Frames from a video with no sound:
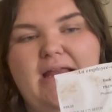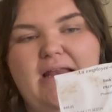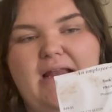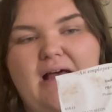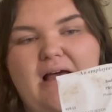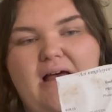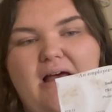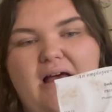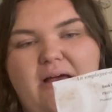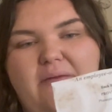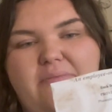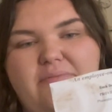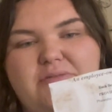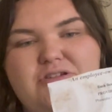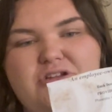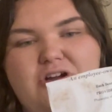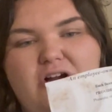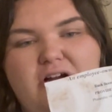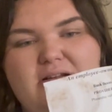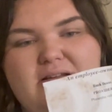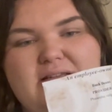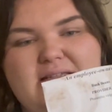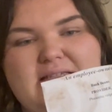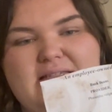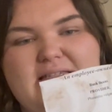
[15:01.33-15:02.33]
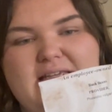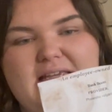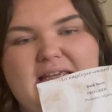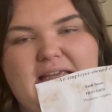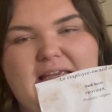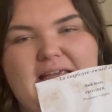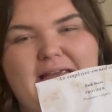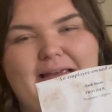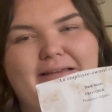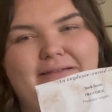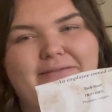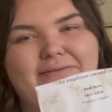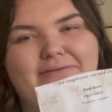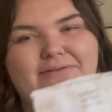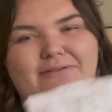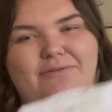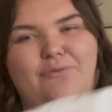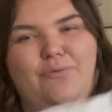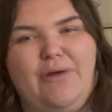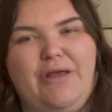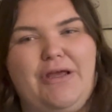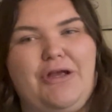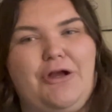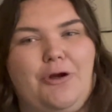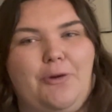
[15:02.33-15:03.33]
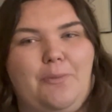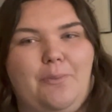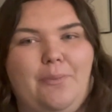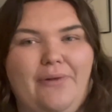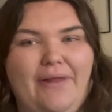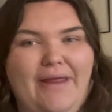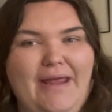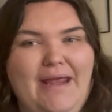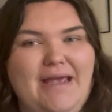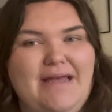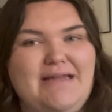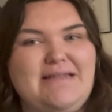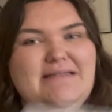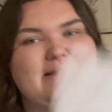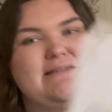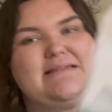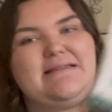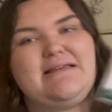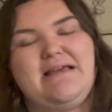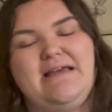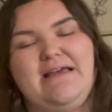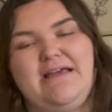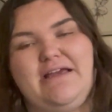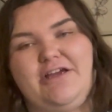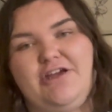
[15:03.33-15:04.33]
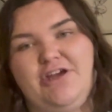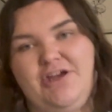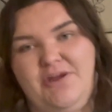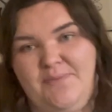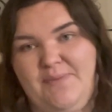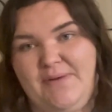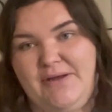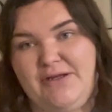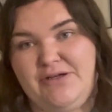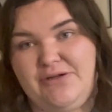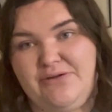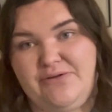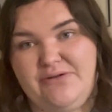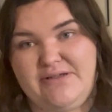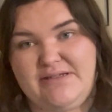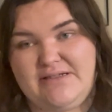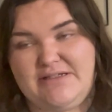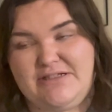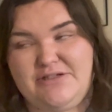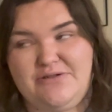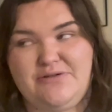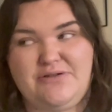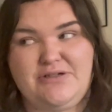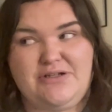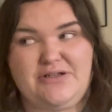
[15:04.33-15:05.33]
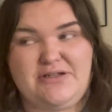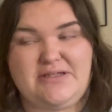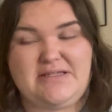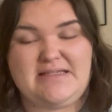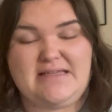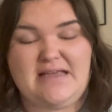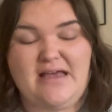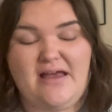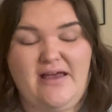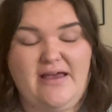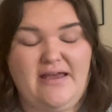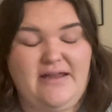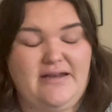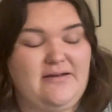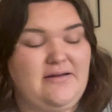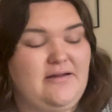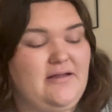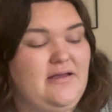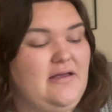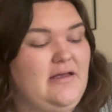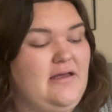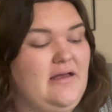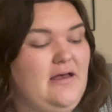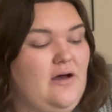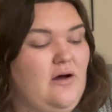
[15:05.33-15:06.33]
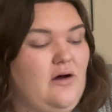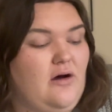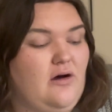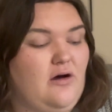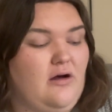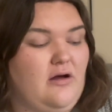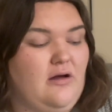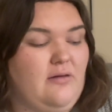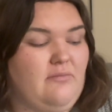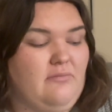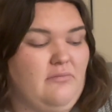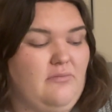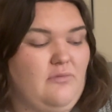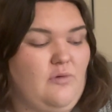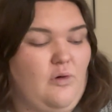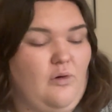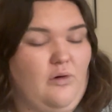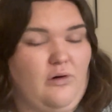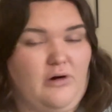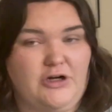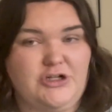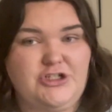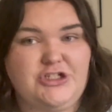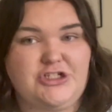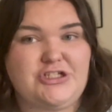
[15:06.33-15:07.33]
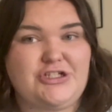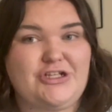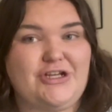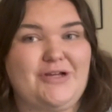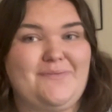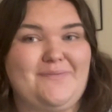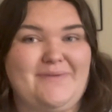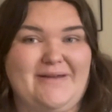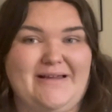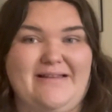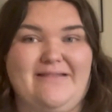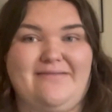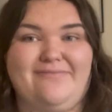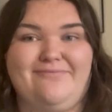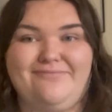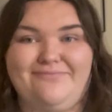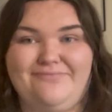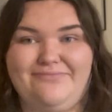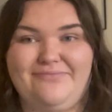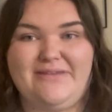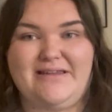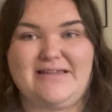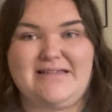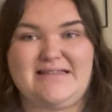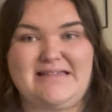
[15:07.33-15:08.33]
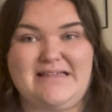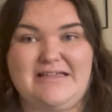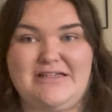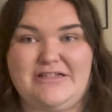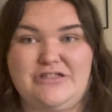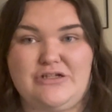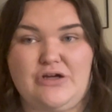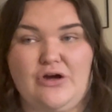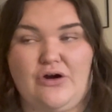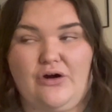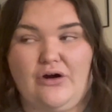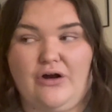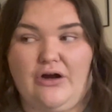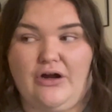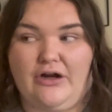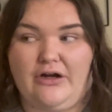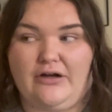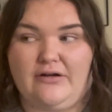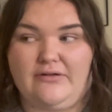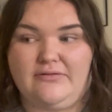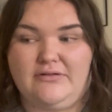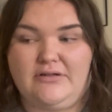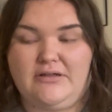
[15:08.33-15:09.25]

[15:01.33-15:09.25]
I'm starting to see weaker plants. Could be due to the sun, or just could be the seeds are,